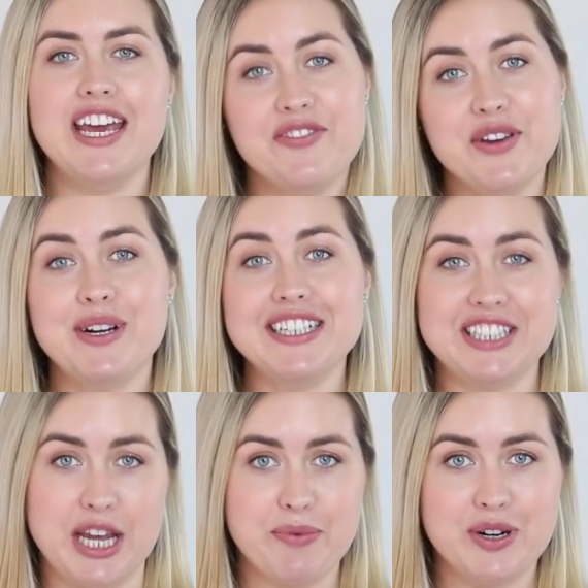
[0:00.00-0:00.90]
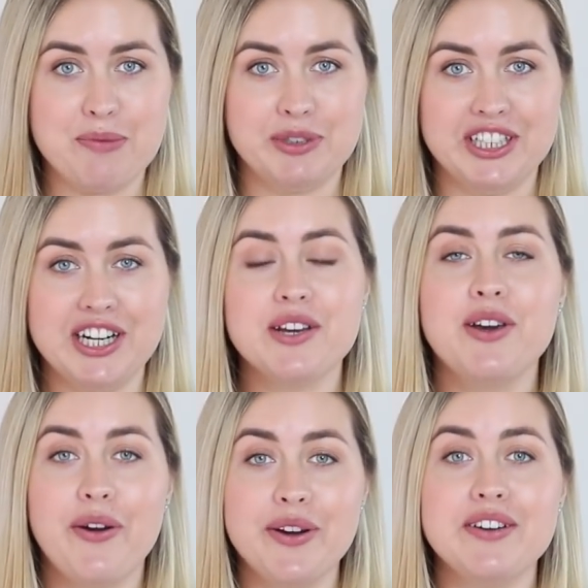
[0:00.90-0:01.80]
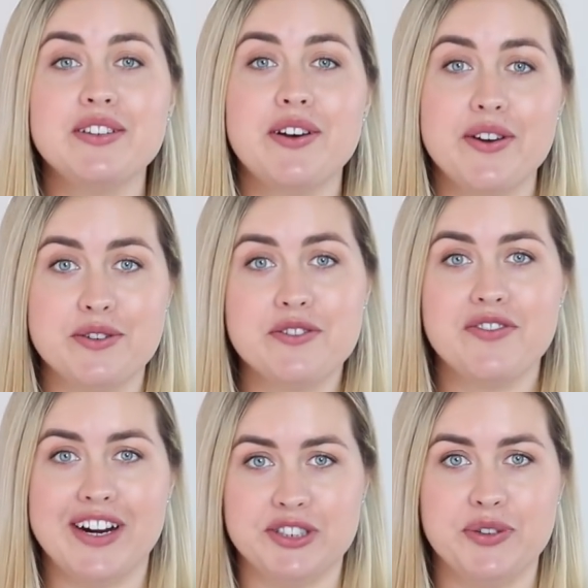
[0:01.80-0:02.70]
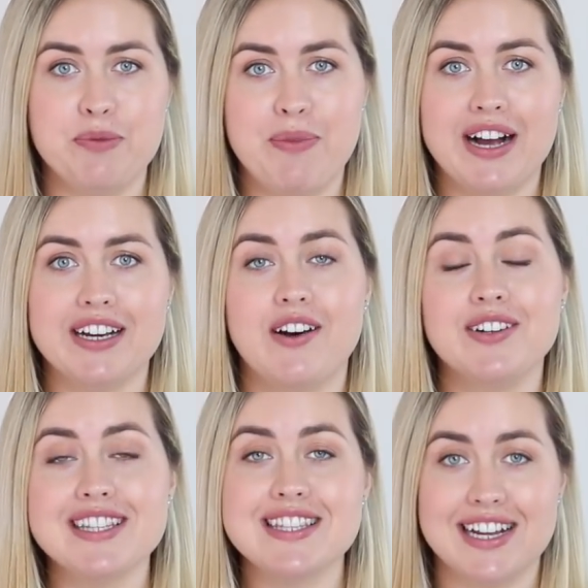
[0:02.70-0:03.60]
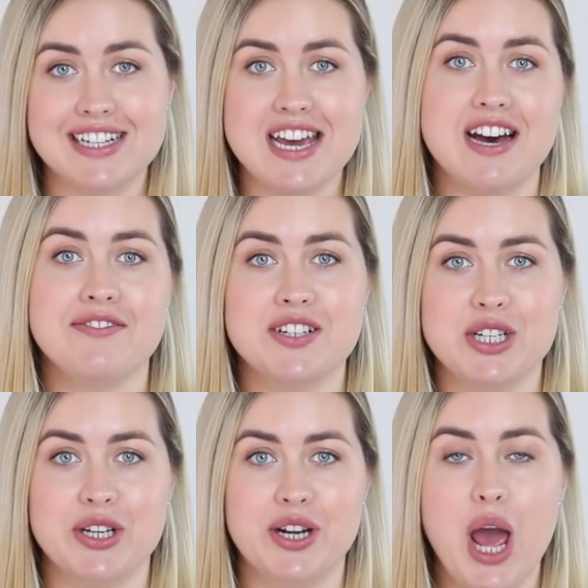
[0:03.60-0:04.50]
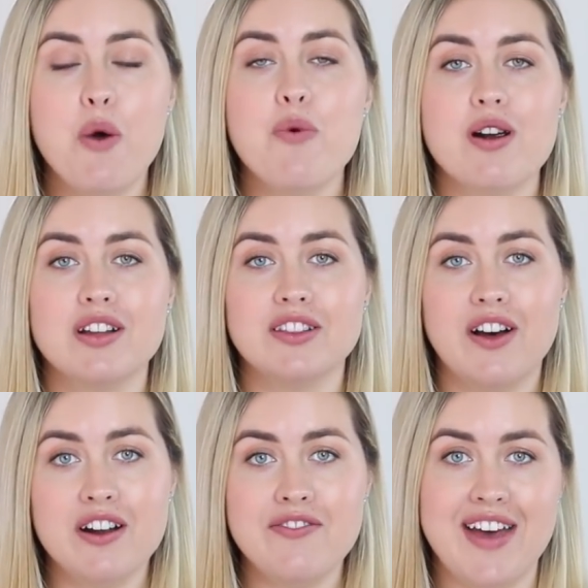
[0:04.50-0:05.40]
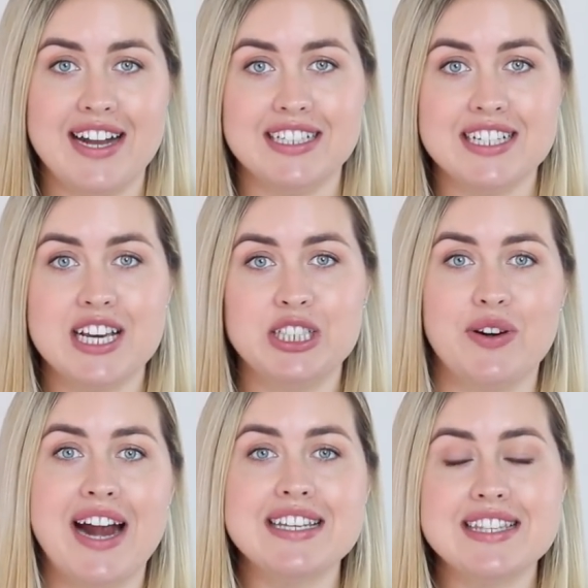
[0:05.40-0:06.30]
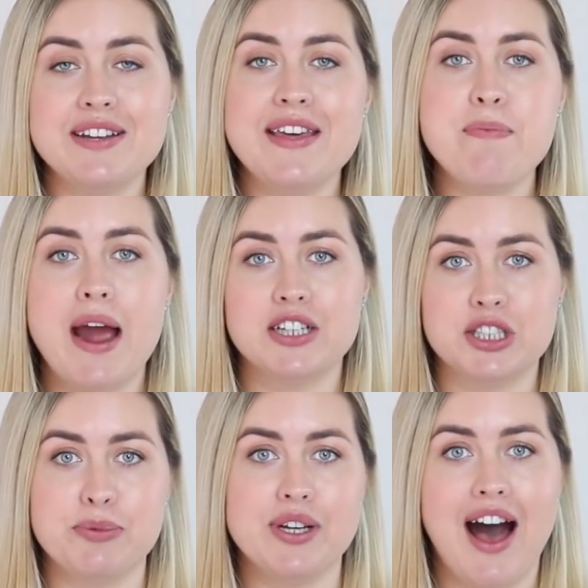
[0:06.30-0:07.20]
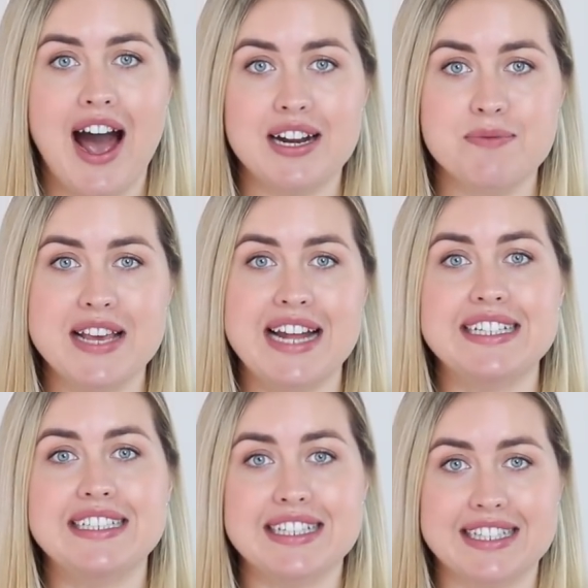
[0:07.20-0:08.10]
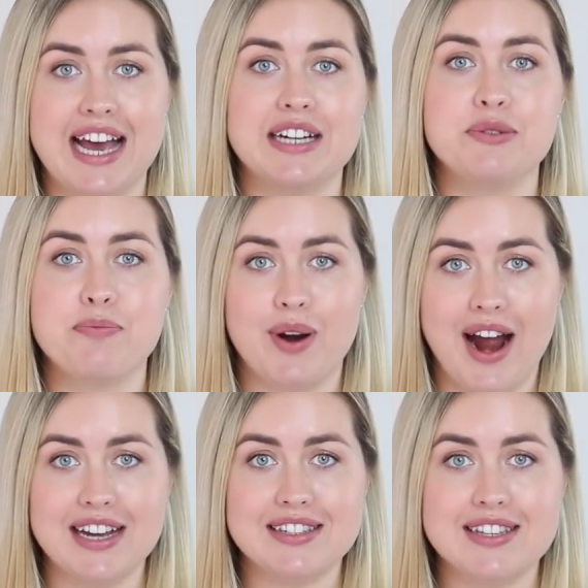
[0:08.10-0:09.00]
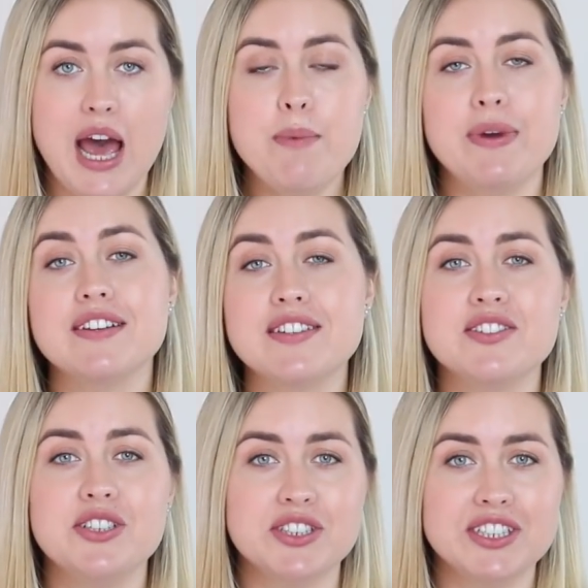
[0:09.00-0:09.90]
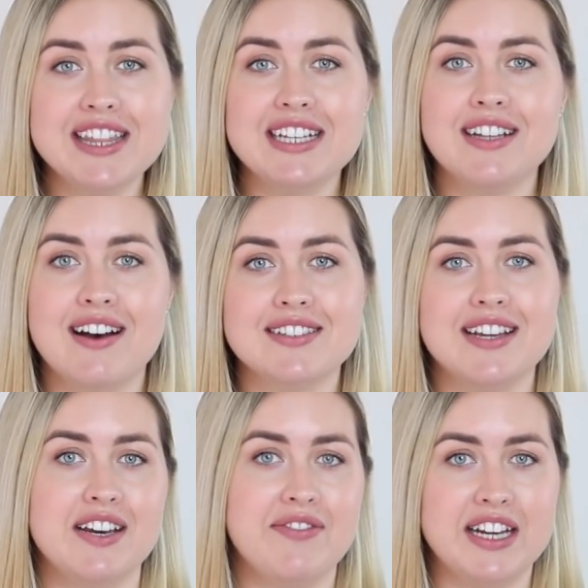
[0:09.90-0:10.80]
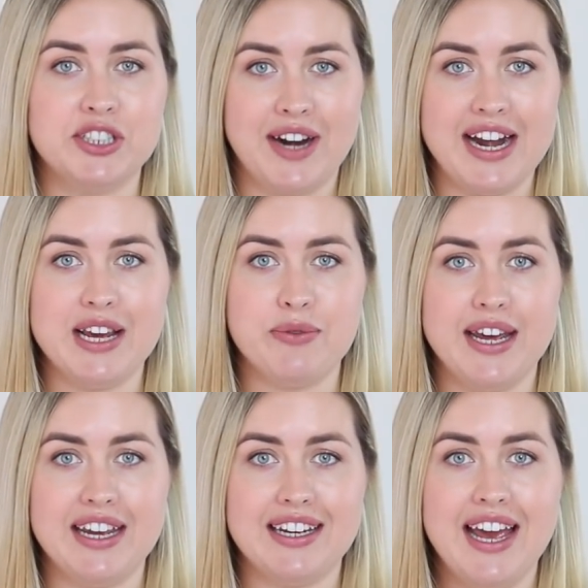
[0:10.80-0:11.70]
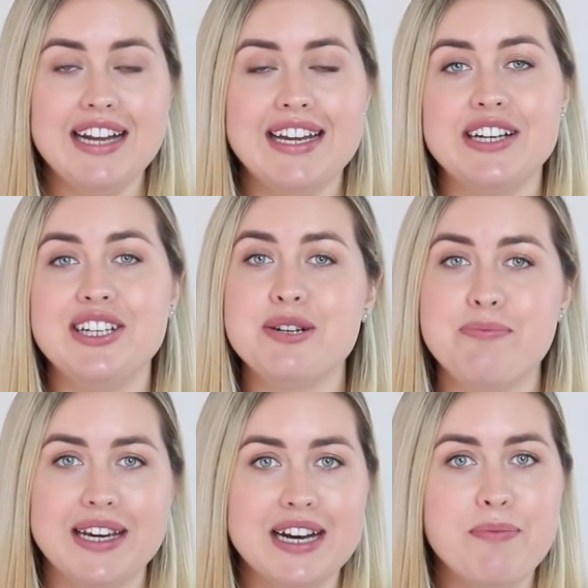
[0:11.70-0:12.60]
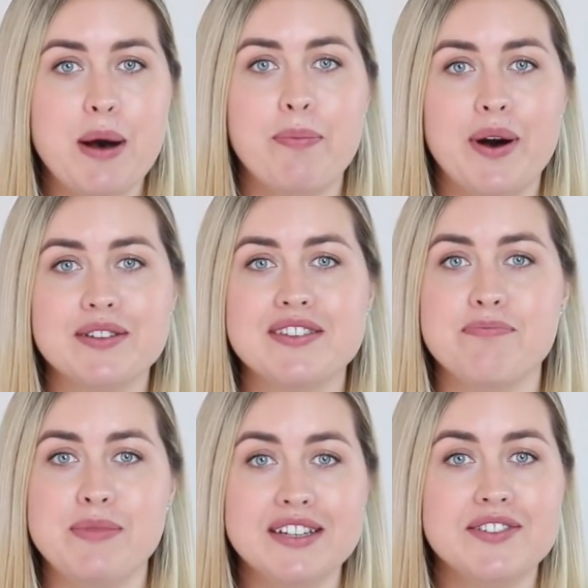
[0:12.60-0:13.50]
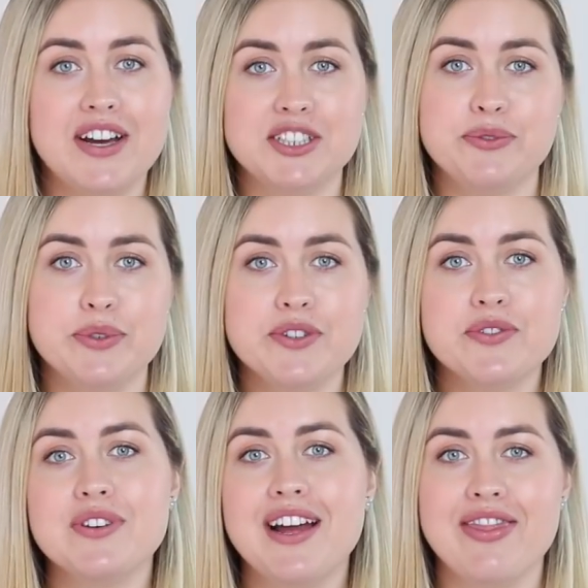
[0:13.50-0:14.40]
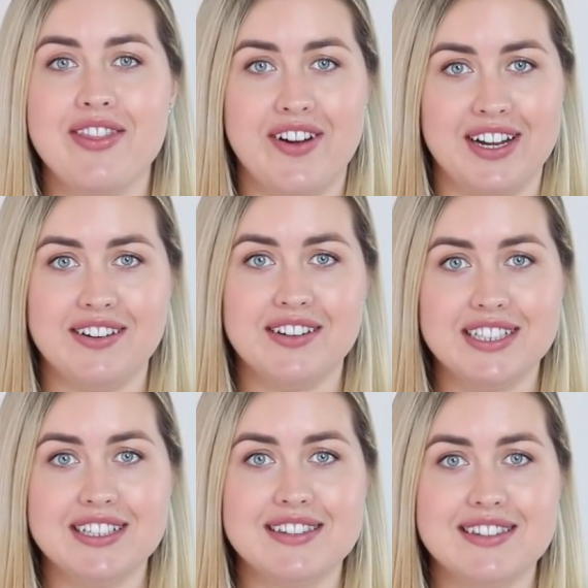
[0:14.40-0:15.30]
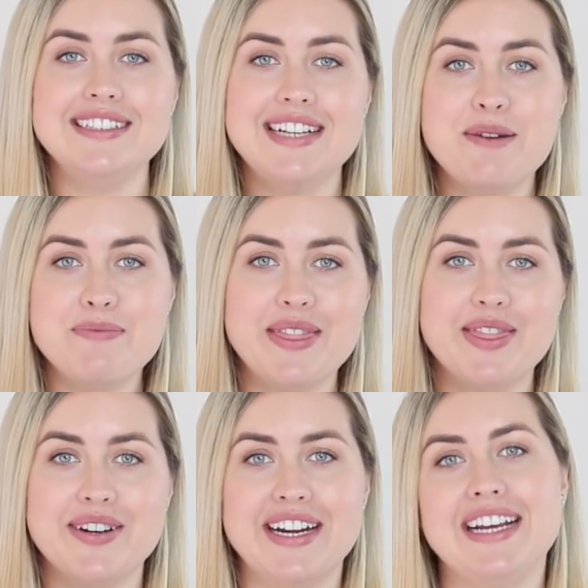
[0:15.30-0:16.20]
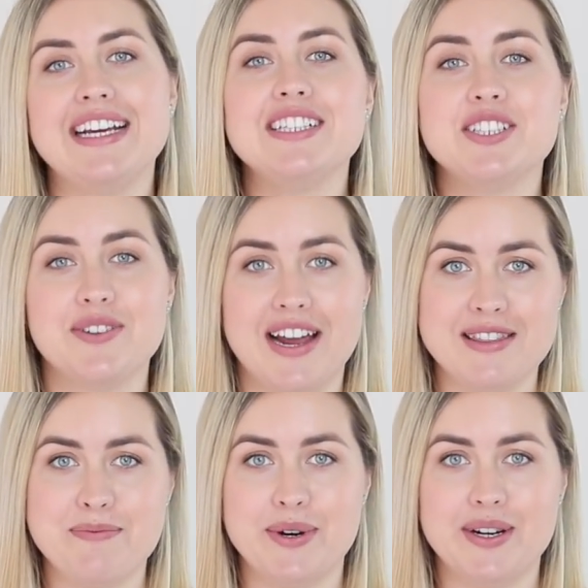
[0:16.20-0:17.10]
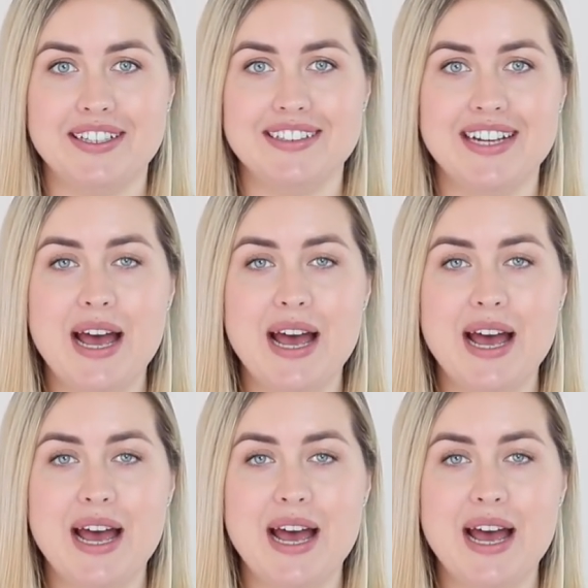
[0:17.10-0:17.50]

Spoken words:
If you want a cheaper option, go to your local fresh food market on a Sunday afternoon, where a lot of vendors are trying to sell their perishable items at a discounted price, because it's usually the last day of their trading week. Now, you can pick up a box of mixed vegetables for around $30. Number three, transport.